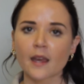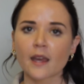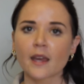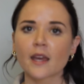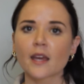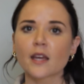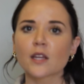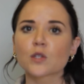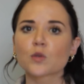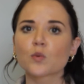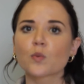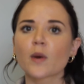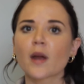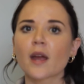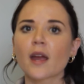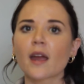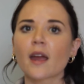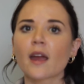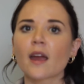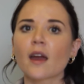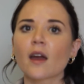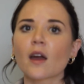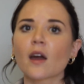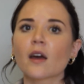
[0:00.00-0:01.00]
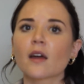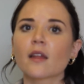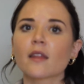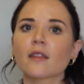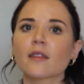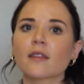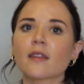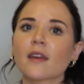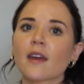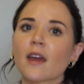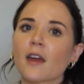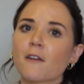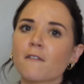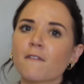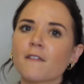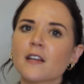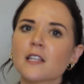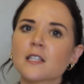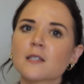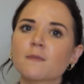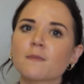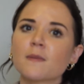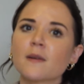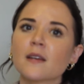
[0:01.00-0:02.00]
is where the
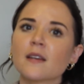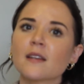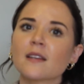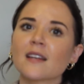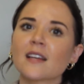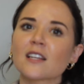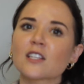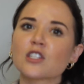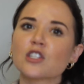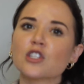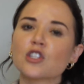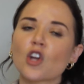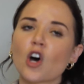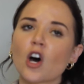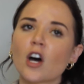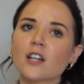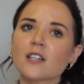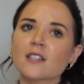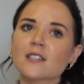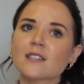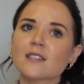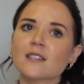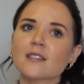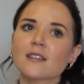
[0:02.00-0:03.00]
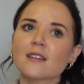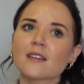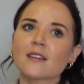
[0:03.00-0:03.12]
FSP does not